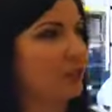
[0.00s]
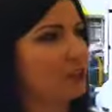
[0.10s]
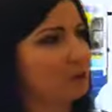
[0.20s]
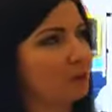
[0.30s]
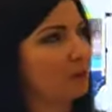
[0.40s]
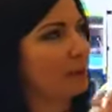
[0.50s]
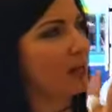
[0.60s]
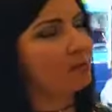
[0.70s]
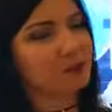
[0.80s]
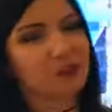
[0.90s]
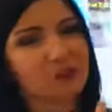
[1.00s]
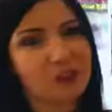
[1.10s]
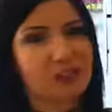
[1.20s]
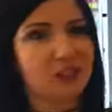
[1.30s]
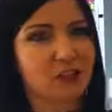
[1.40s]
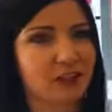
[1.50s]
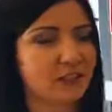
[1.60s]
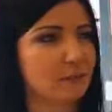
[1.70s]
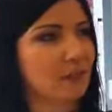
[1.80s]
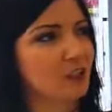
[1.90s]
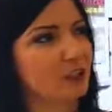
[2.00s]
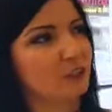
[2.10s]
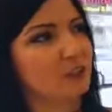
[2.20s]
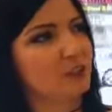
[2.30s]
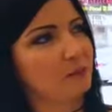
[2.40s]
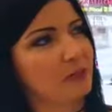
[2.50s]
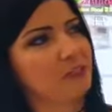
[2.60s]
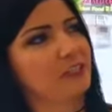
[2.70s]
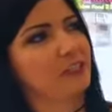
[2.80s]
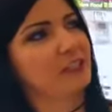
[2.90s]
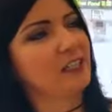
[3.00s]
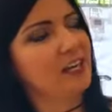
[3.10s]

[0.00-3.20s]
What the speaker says: in it, but it happens just naturally, especially with the painting